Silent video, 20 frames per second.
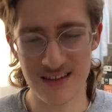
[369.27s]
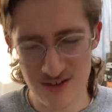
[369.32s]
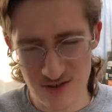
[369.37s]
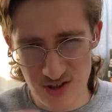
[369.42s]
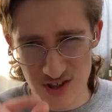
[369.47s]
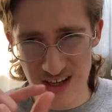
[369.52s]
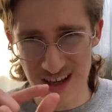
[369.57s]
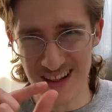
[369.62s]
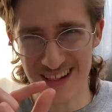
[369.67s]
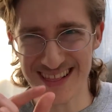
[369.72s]
There's
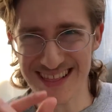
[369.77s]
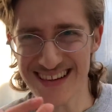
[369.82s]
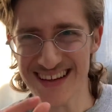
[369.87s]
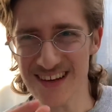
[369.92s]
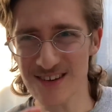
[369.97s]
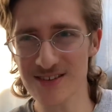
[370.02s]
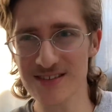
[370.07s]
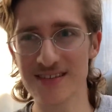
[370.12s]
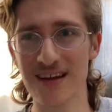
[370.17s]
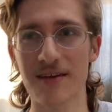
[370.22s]
like a
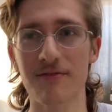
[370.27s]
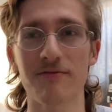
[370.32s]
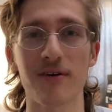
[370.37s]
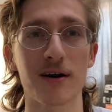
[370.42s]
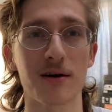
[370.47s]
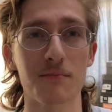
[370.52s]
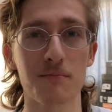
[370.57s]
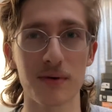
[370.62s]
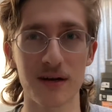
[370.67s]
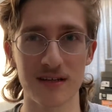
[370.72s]
little slight
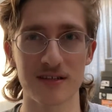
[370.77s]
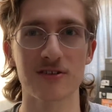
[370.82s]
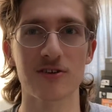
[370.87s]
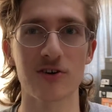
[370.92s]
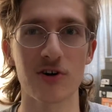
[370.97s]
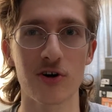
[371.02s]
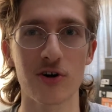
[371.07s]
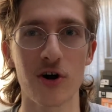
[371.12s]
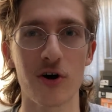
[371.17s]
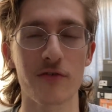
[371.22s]
funk, but it's
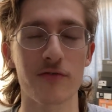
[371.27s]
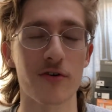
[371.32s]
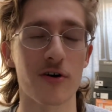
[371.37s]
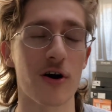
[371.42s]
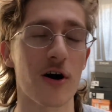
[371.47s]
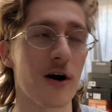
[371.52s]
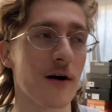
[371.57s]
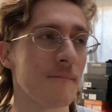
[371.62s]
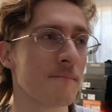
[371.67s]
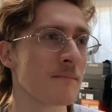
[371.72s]
good
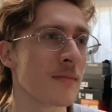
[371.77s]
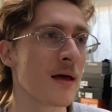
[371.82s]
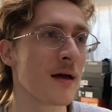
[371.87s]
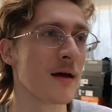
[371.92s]
overall.